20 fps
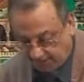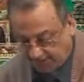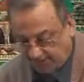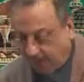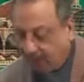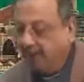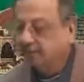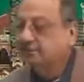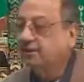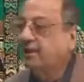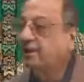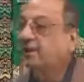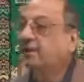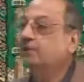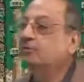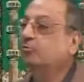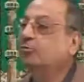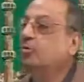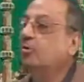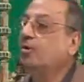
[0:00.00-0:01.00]

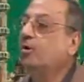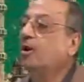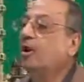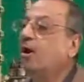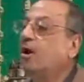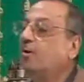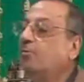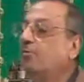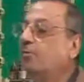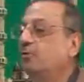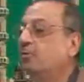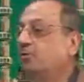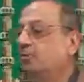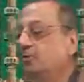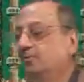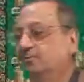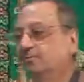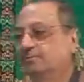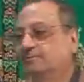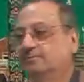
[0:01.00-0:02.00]

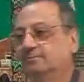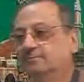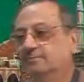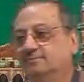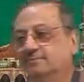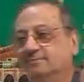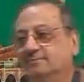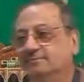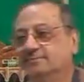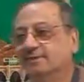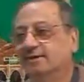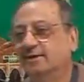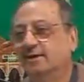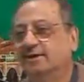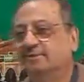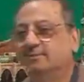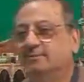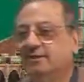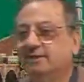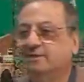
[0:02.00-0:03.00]
Hadaratullabu.
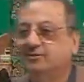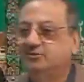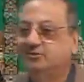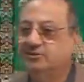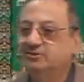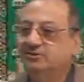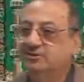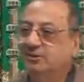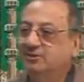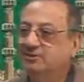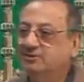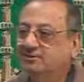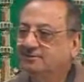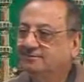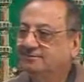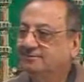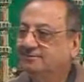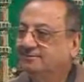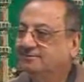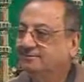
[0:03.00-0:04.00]
Brothers and sisters?
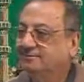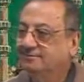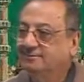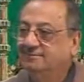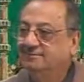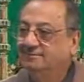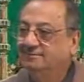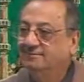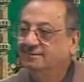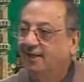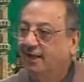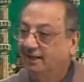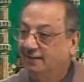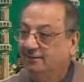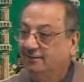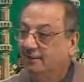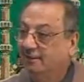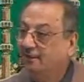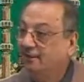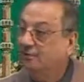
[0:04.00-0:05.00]

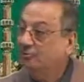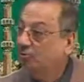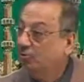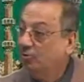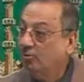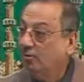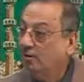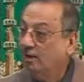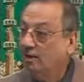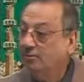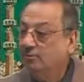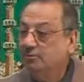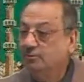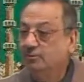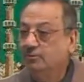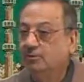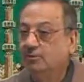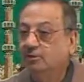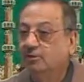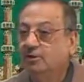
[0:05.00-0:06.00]
Hadaratullabu.
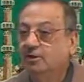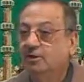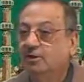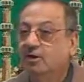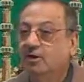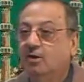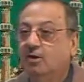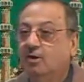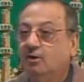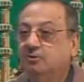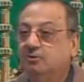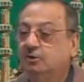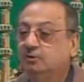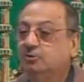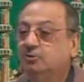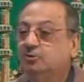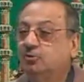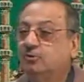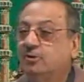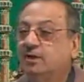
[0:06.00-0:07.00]
The
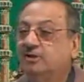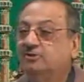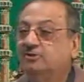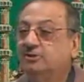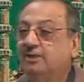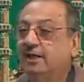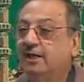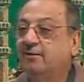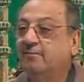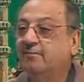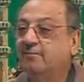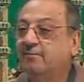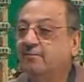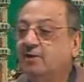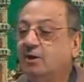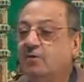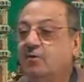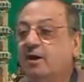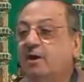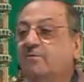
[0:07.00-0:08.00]
students came.
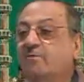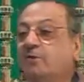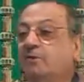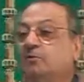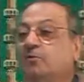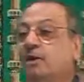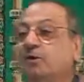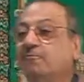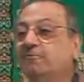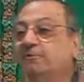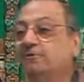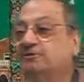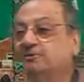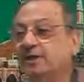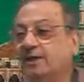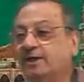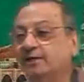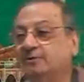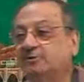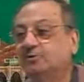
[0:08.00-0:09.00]
Now I want to
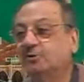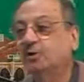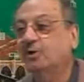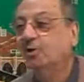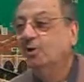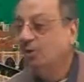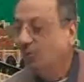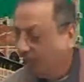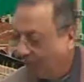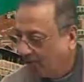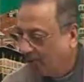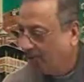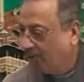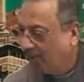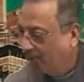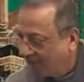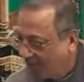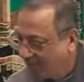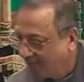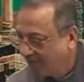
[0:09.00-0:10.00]
emphasize.
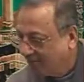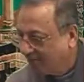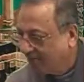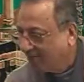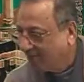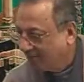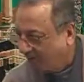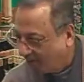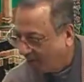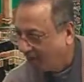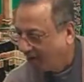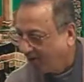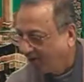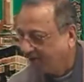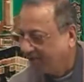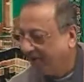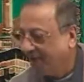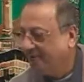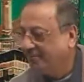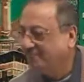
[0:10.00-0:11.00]
Kulluhum, all
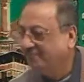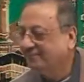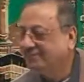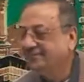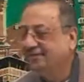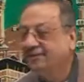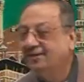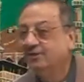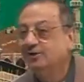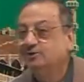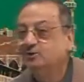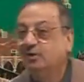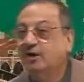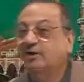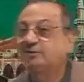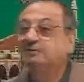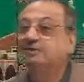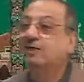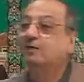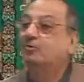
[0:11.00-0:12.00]
of them. So I
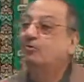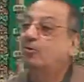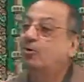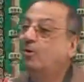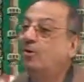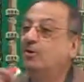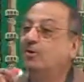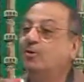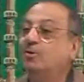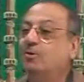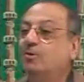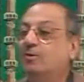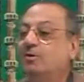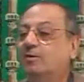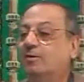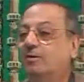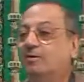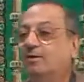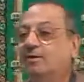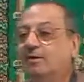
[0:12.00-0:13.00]
said kullu.
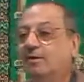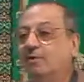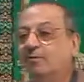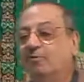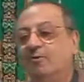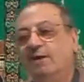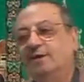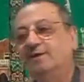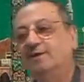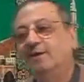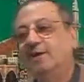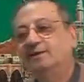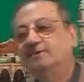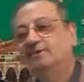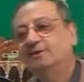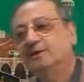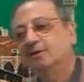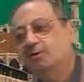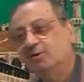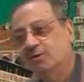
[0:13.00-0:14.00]
Why did I
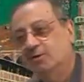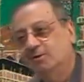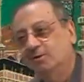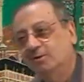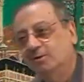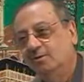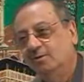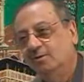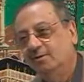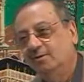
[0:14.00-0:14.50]
say kullu?